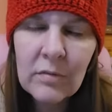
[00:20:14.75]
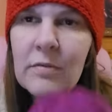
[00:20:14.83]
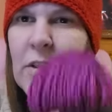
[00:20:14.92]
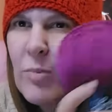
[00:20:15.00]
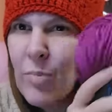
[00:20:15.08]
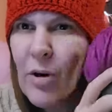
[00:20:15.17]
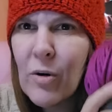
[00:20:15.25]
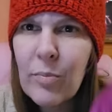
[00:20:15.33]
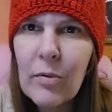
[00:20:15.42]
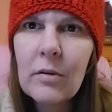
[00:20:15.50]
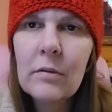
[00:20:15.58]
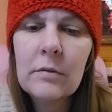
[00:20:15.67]
You're
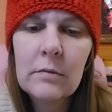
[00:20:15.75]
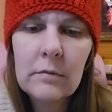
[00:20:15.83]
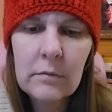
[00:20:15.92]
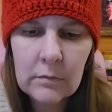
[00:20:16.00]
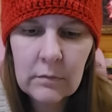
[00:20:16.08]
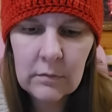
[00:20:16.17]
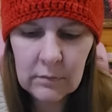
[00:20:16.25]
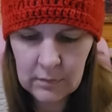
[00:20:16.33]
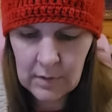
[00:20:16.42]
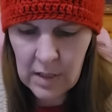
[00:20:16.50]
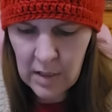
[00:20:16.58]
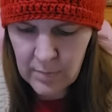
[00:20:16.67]
purple.
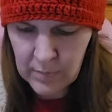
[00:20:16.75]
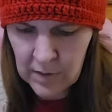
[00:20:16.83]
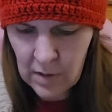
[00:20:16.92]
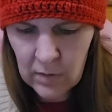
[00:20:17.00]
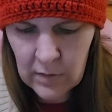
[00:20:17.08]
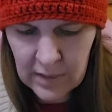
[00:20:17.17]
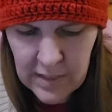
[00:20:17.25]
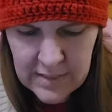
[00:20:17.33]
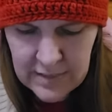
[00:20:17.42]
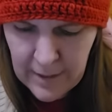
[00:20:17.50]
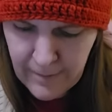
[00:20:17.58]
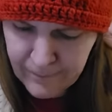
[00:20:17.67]
Um, you know, like I
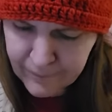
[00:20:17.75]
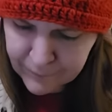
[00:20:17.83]
said.